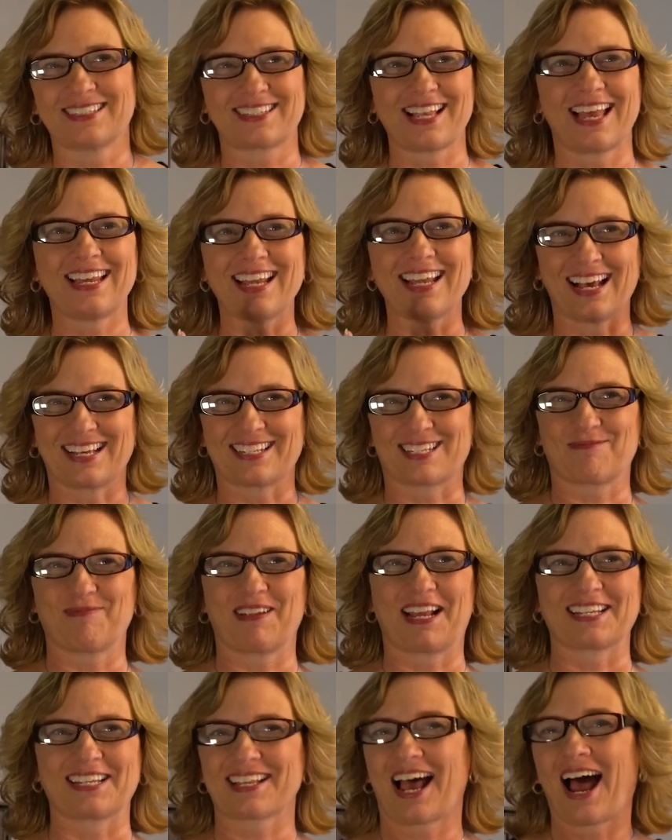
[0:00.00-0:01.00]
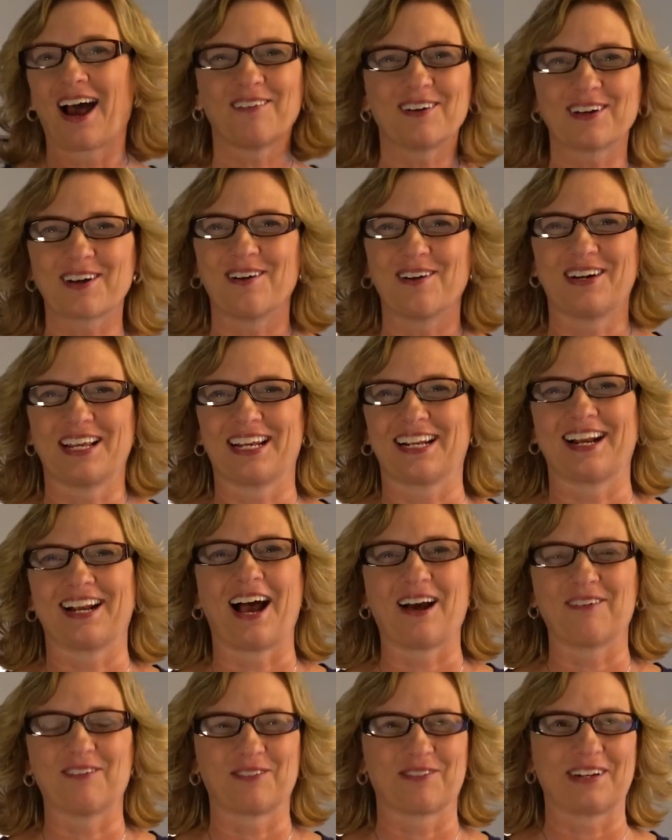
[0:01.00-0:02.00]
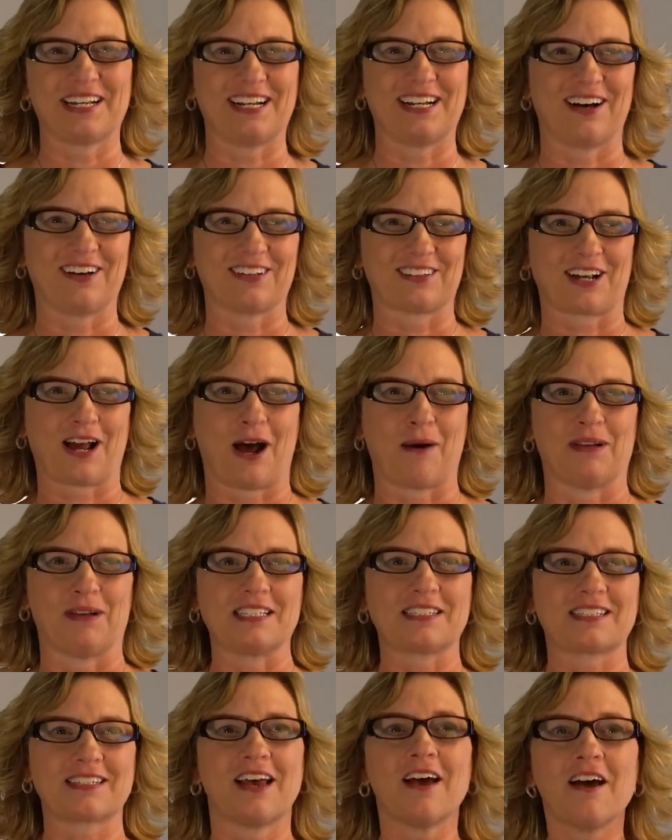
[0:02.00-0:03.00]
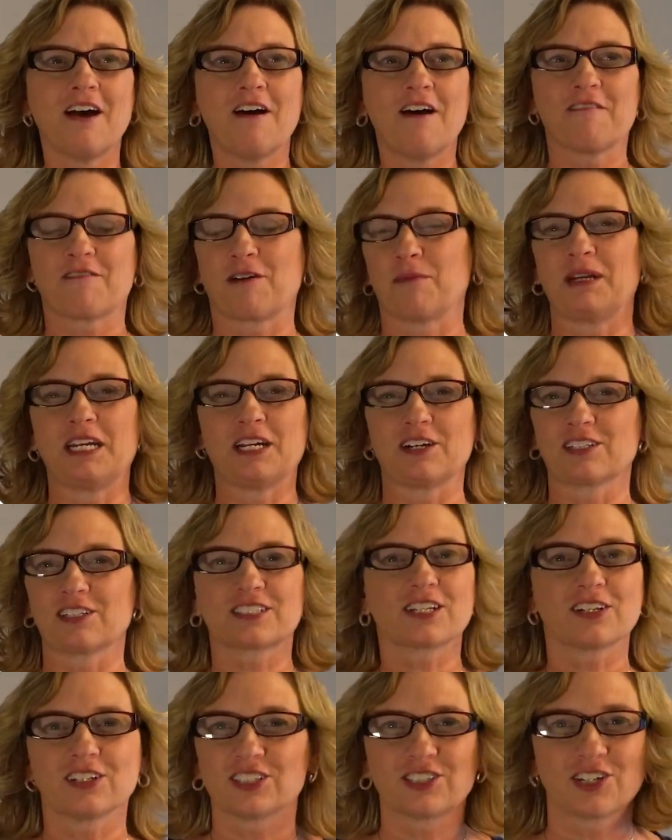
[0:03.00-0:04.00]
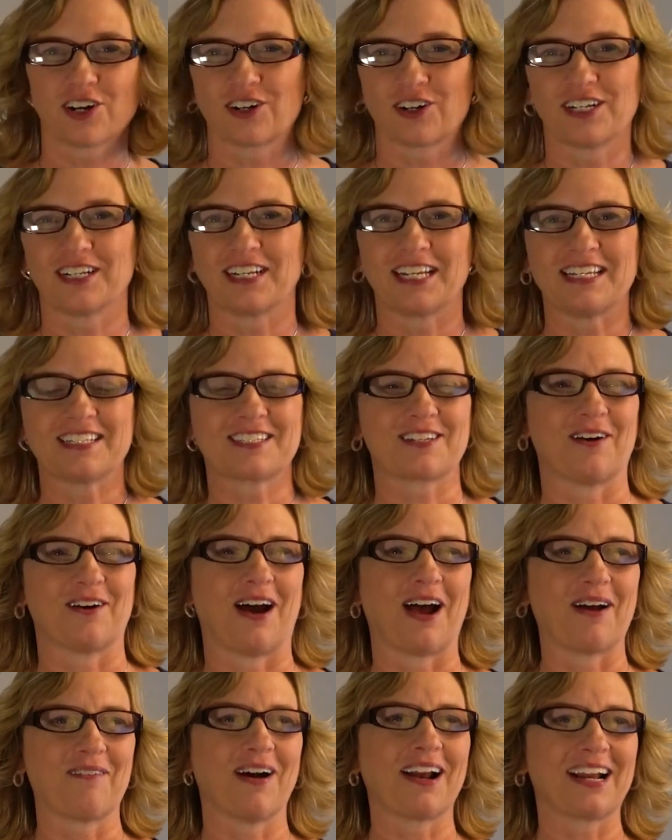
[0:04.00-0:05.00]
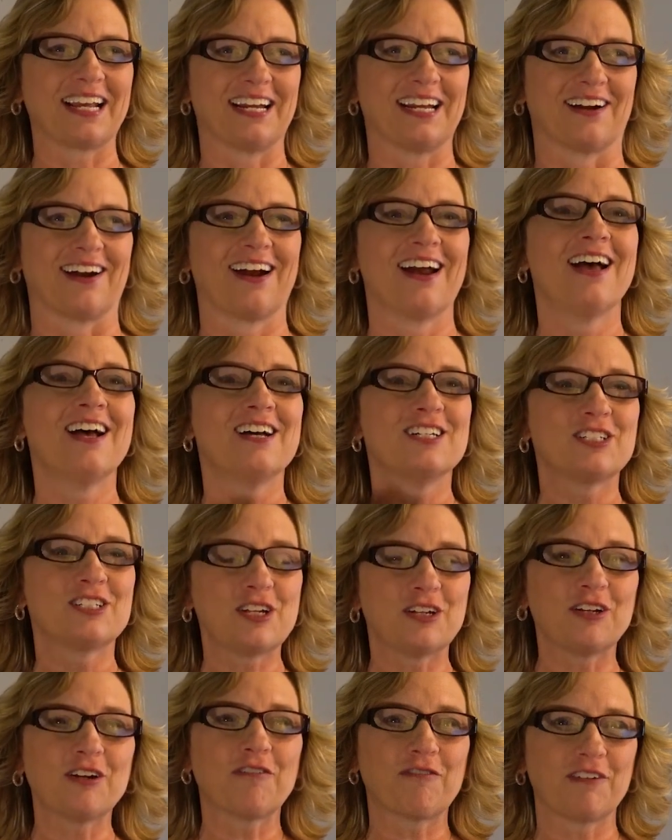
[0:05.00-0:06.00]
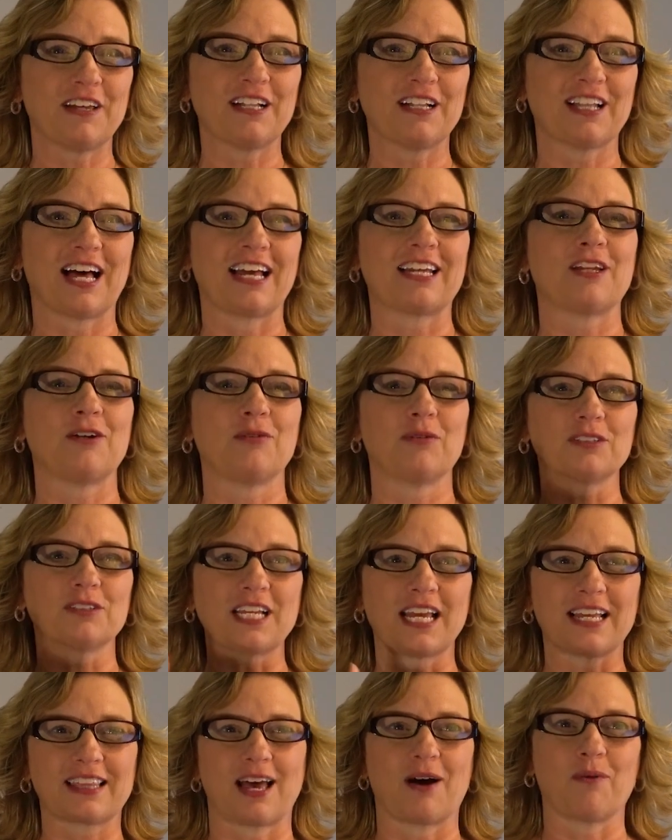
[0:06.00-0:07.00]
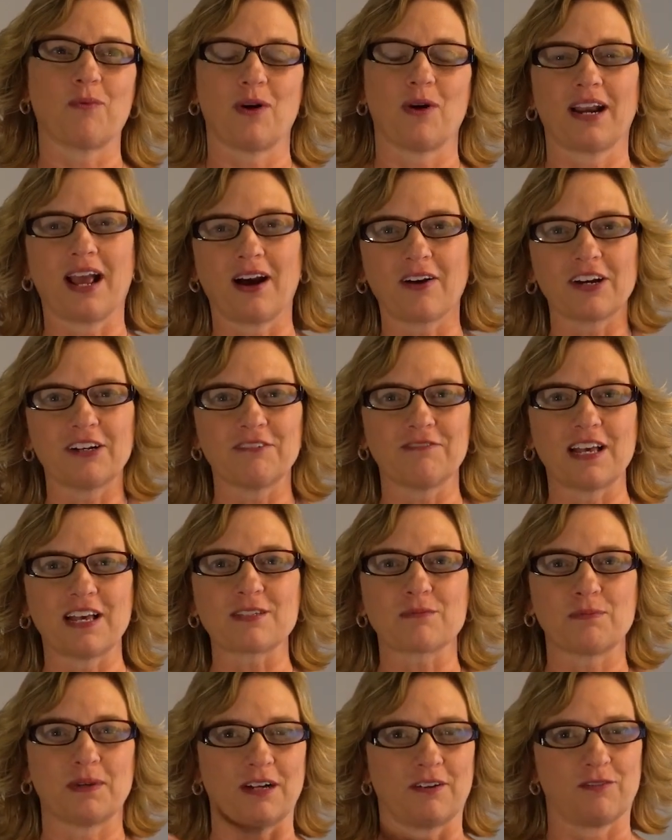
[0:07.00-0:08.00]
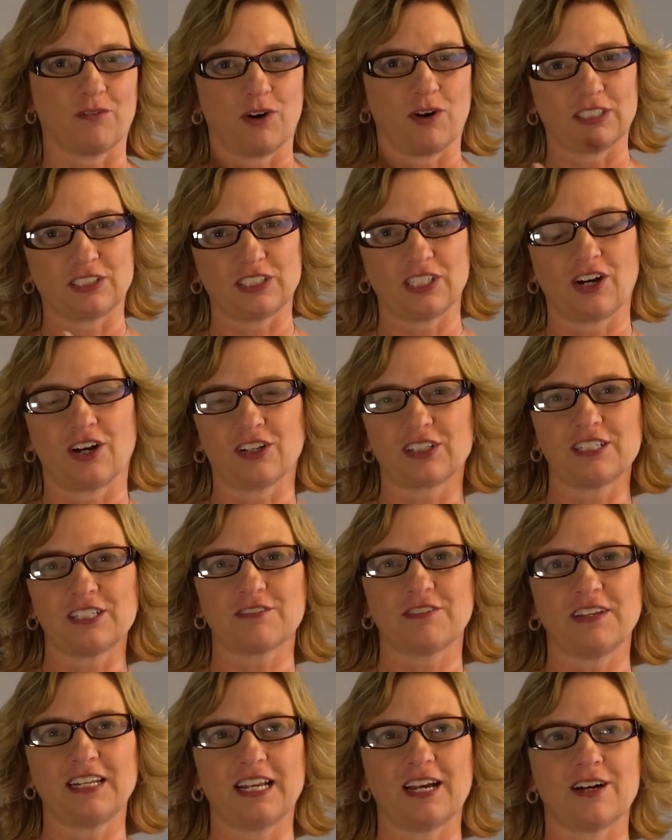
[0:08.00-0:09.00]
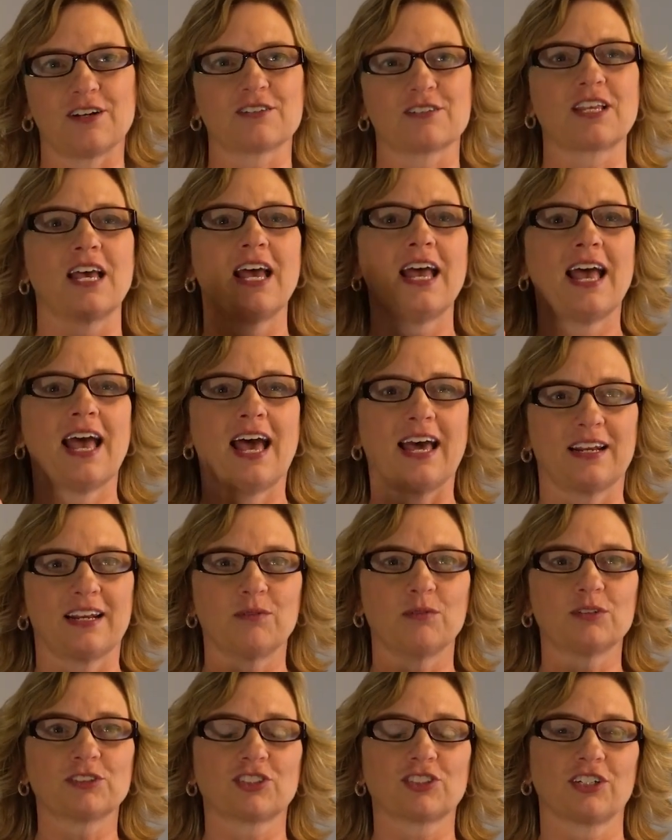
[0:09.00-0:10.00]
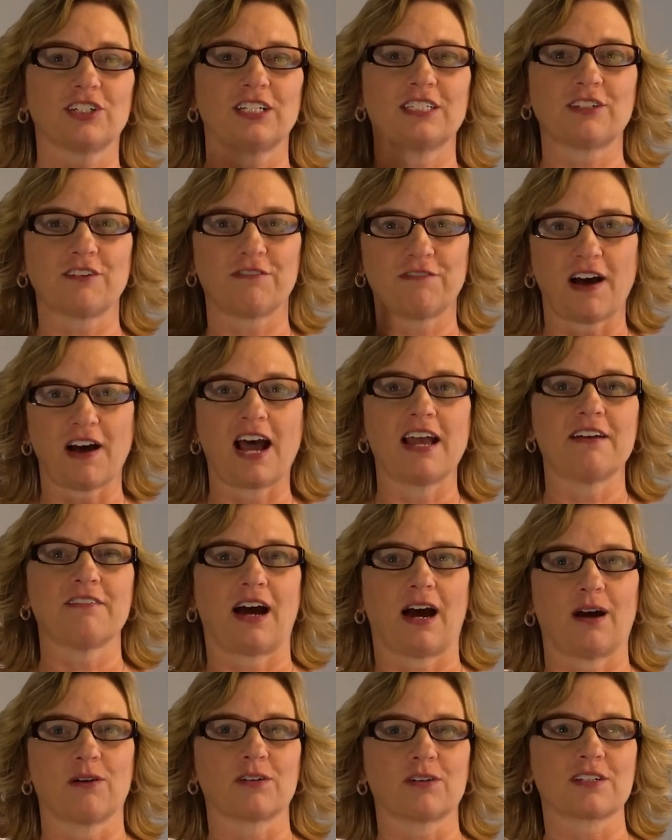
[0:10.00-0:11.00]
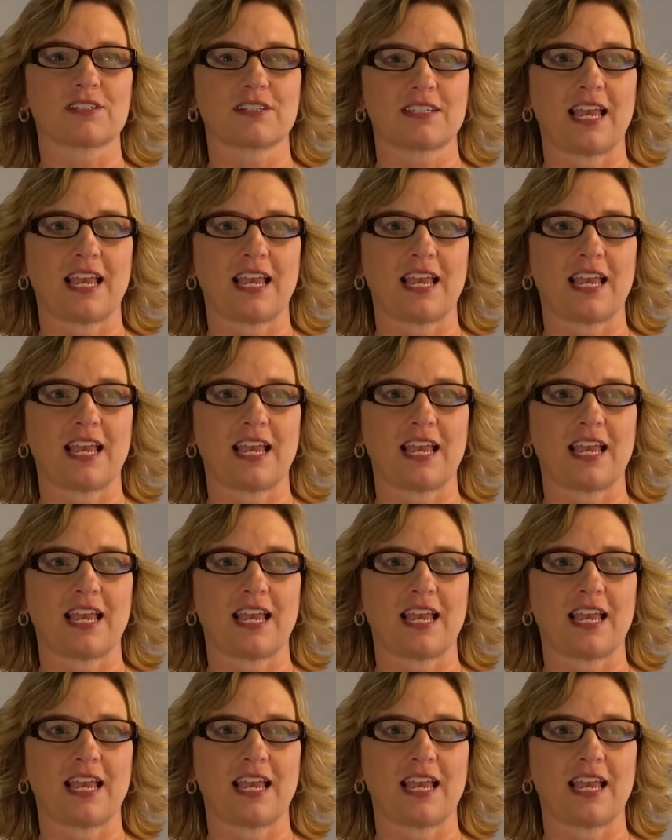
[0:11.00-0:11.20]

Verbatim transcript: and say yes because I will go in and I will read all the comments from here until eternity. So I want to hear. Do you feel like you will take that one hour investment of watching all these videos and it will turn into five hours